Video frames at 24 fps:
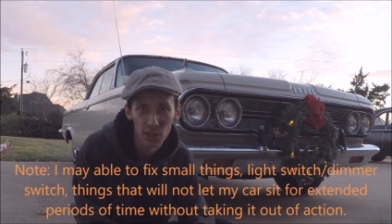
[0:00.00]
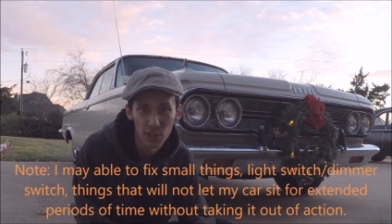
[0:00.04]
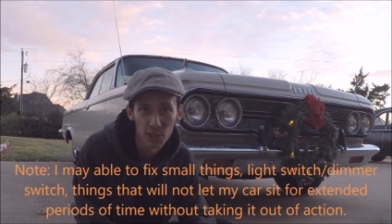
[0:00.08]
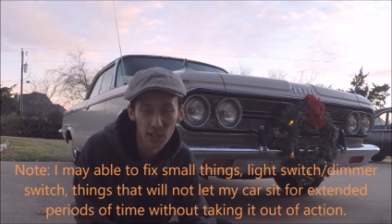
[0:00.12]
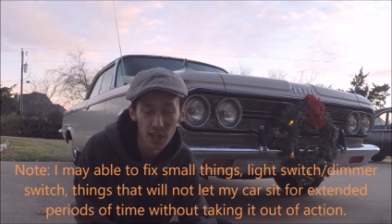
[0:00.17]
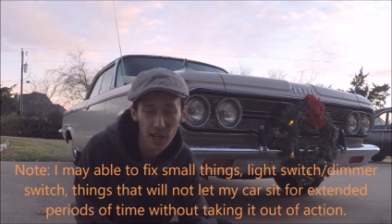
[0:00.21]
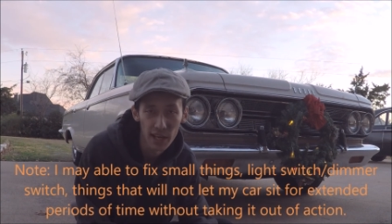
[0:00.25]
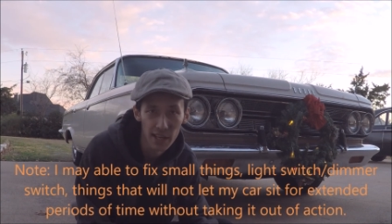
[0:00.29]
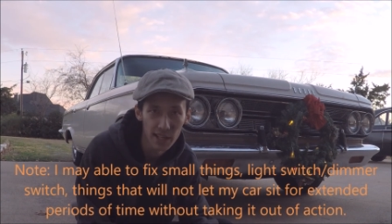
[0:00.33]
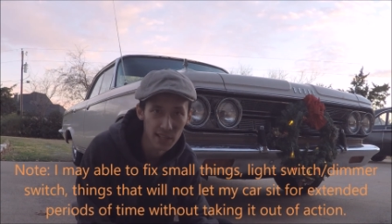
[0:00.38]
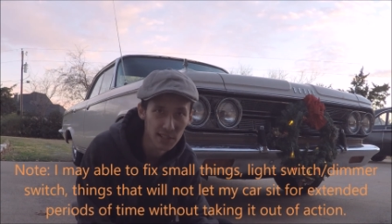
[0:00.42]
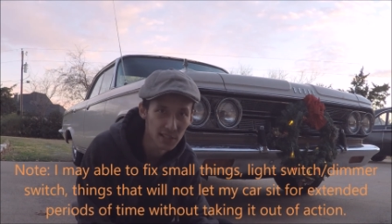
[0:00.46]
on
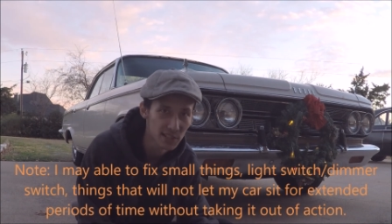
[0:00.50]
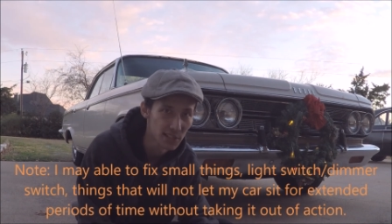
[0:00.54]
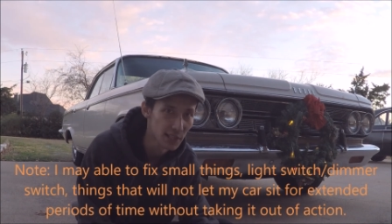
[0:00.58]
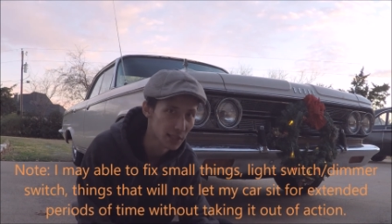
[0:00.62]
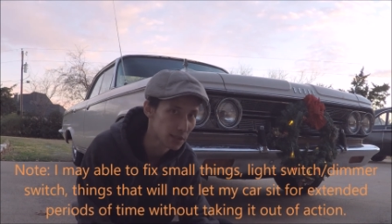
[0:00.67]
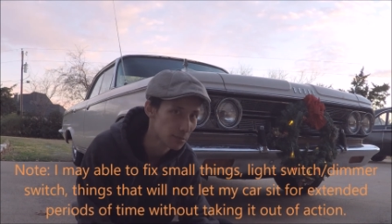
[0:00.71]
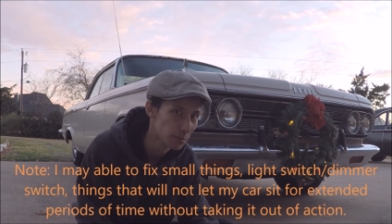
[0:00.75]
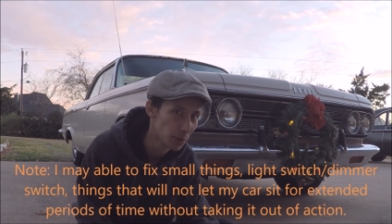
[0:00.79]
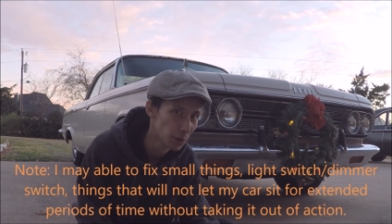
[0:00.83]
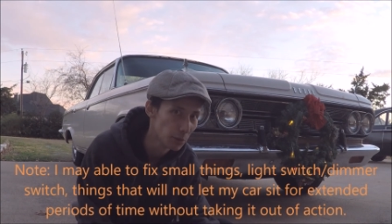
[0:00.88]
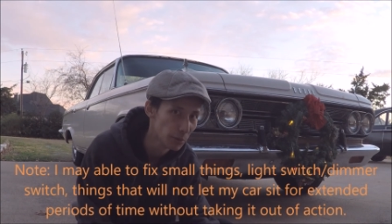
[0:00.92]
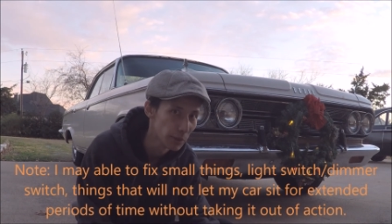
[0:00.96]
hiatus
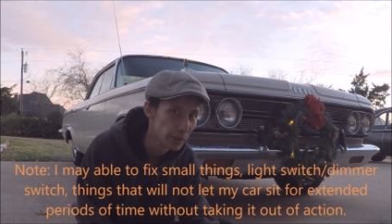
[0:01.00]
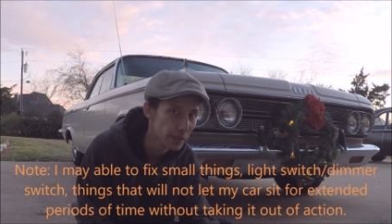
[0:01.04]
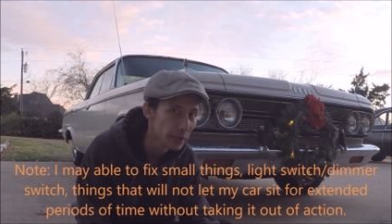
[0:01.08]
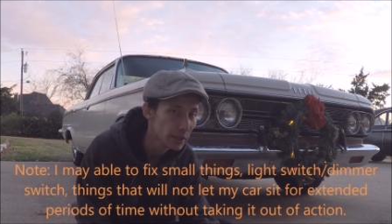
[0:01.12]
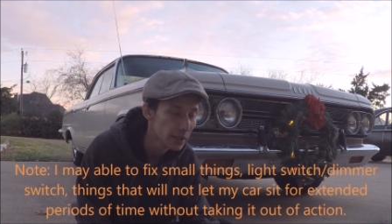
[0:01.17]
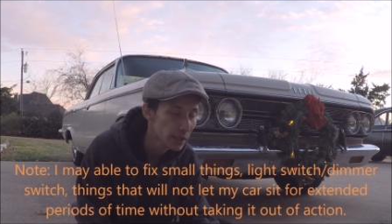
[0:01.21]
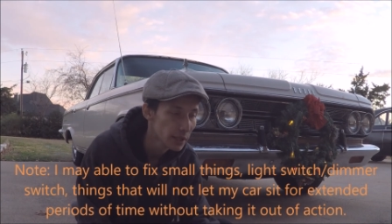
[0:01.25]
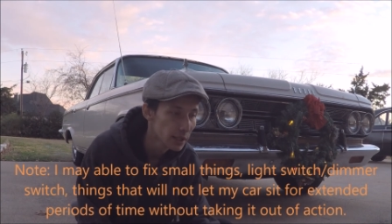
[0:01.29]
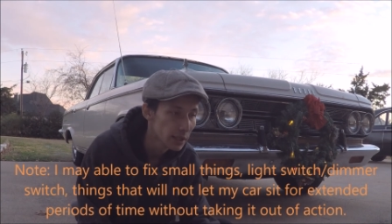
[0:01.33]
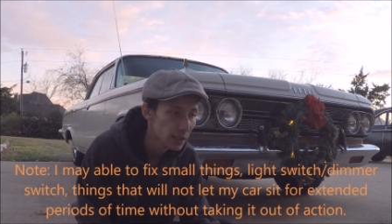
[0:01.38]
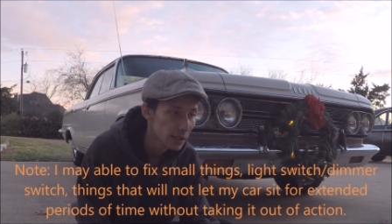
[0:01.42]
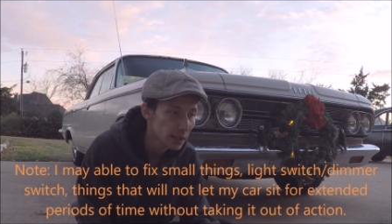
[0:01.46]
at the moment.
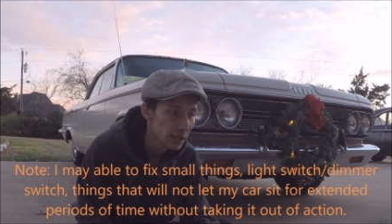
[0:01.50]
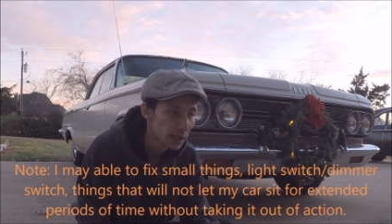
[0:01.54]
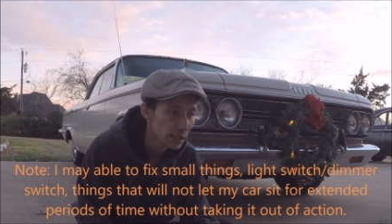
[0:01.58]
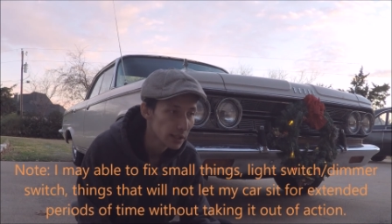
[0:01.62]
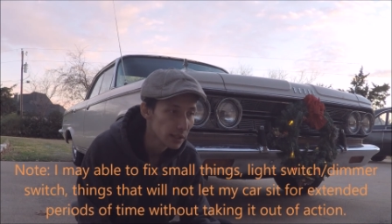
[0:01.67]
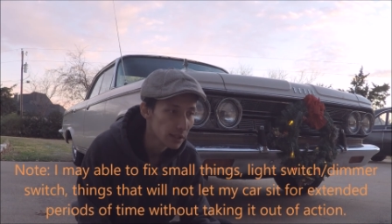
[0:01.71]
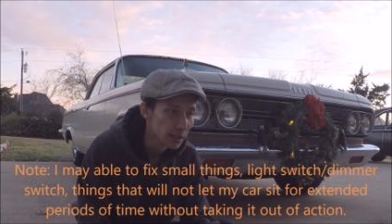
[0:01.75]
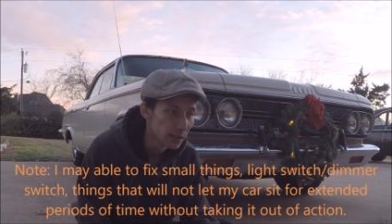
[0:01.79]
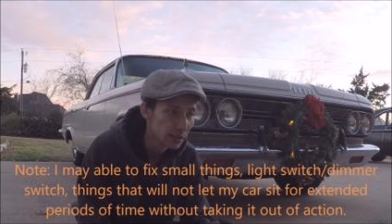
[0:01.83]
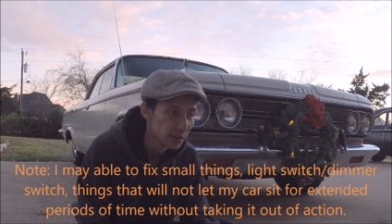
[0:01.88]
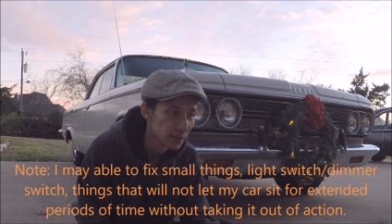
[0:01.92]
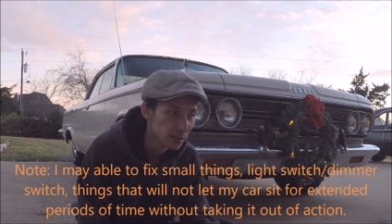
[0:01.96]

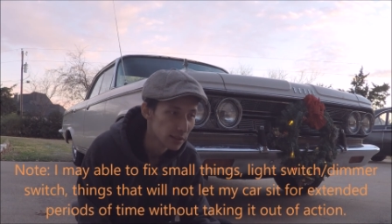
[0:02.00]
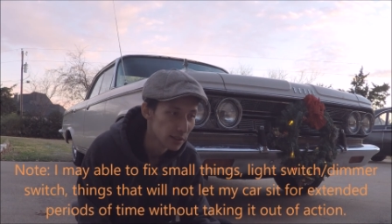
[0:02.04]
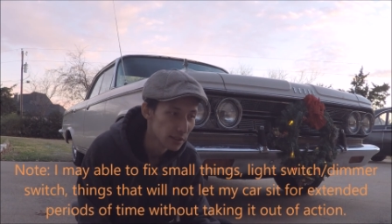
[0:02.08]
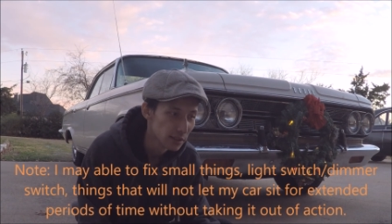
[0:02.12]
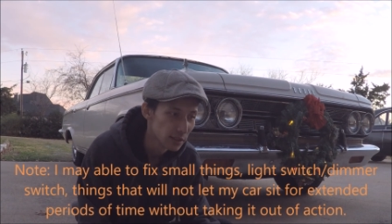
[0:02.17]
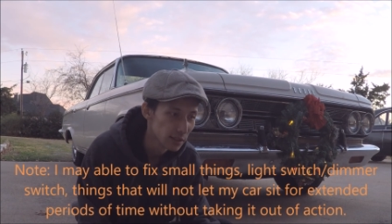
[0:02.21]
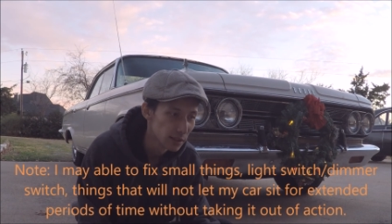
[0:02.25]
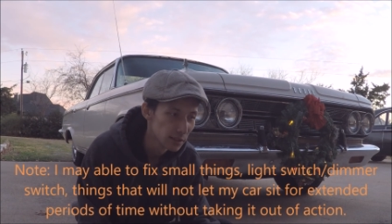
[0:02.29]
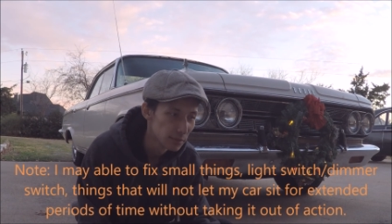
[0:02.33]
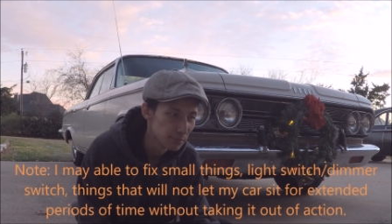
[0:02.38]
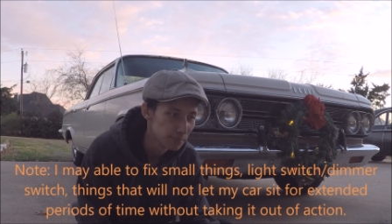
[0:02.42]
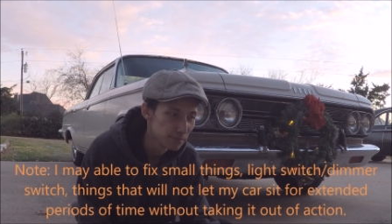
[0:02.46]
And
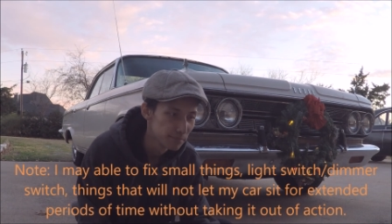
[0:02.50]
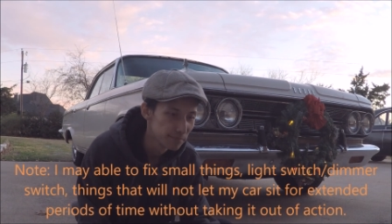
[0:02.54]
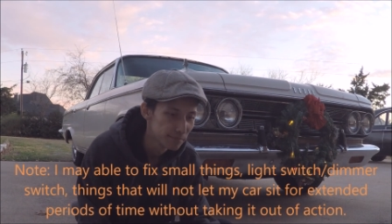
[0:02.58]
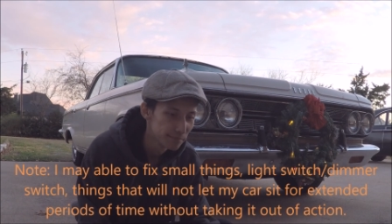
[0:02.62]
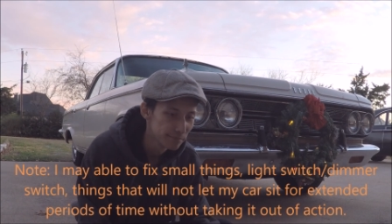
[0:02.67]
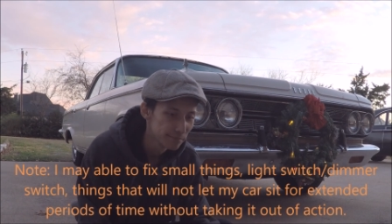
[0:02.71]
uh,